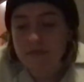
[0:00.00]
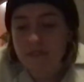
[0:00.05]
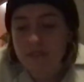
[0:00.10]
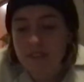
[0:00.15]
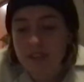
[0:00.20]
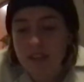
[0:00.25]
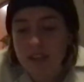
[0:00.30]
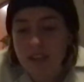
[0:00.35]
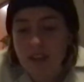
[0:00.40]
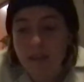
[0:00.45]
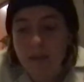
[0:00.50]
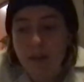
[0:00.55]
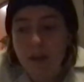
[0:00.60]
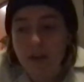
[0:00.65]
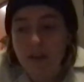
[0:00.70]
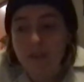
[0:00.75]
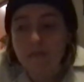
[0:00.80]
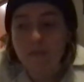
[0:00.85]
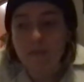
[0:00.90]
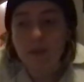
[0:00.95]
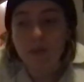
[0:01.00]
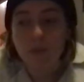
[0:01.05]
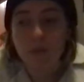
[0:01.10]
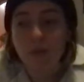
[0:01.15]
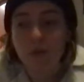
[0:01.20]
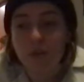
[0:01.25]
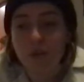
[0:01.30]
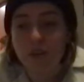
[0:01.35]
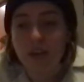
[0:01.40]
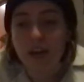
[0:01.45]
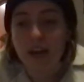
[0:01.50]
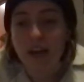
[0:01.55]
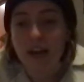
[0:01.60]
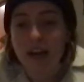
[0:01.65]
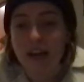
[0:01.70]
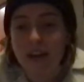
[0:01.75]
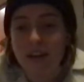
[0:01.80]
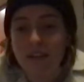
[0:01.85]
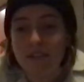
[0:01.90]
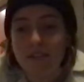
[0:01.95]
The amount of people that
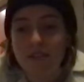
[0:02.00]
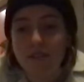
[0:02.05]
have